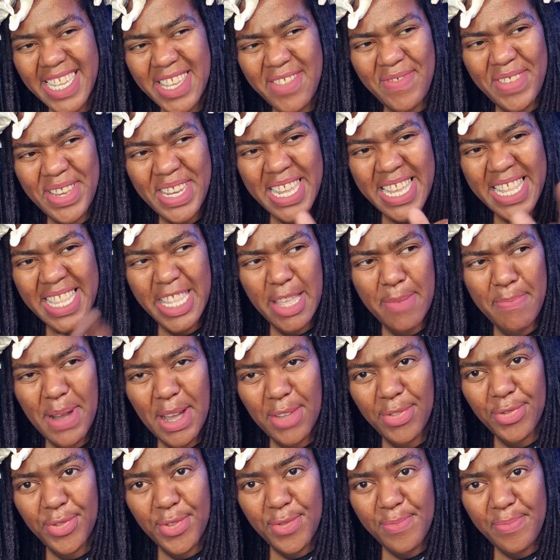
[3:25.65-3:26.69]
even in the
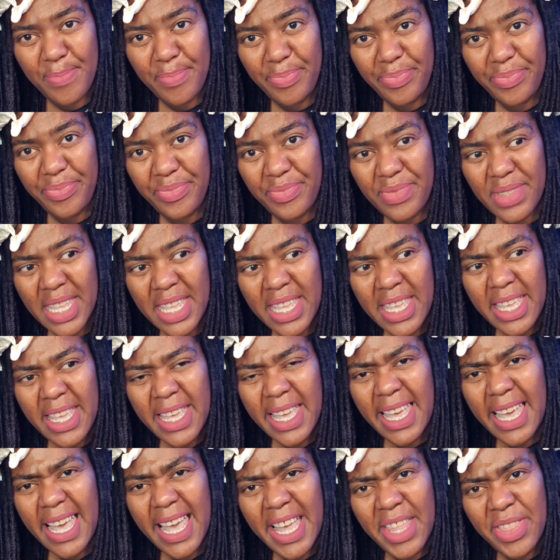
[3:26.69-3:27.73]
bathroom.
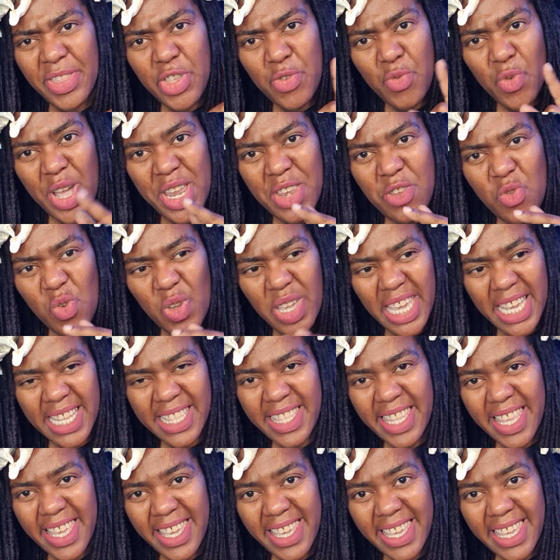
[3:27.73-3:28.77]
And when you
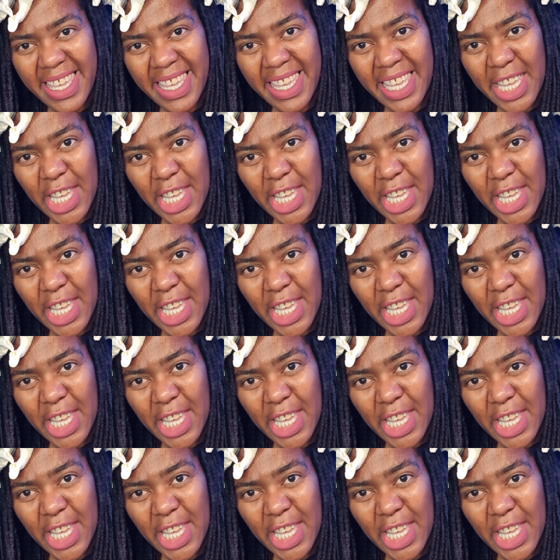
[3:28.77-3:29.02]
get there,